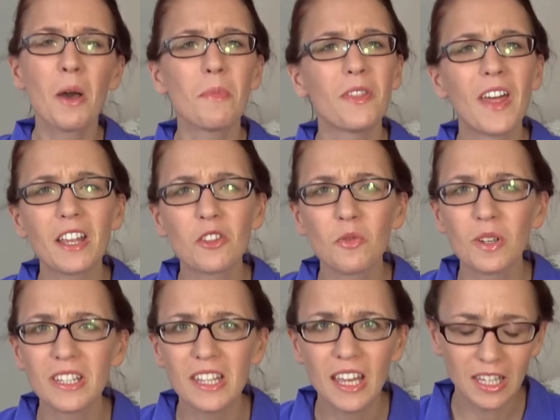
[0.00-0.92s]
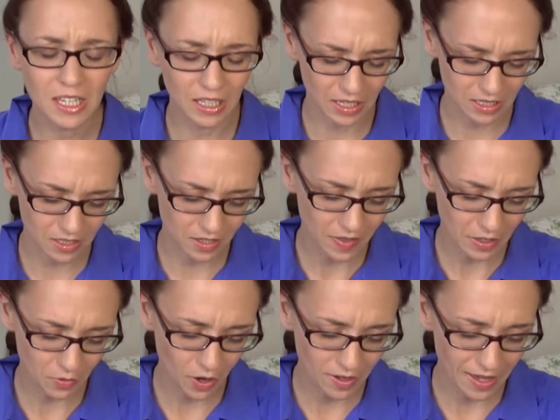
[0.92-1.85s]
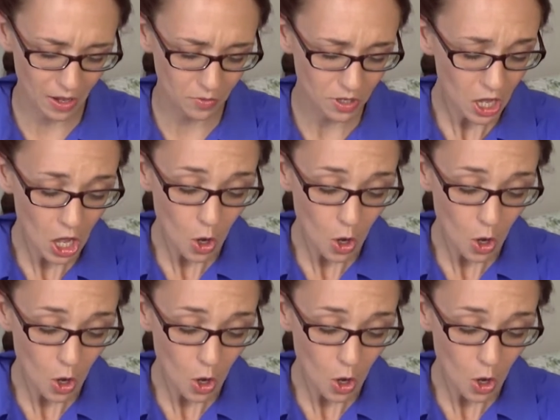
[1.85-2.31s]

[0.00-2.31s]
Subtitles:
"But that's ridiculous," they cried out.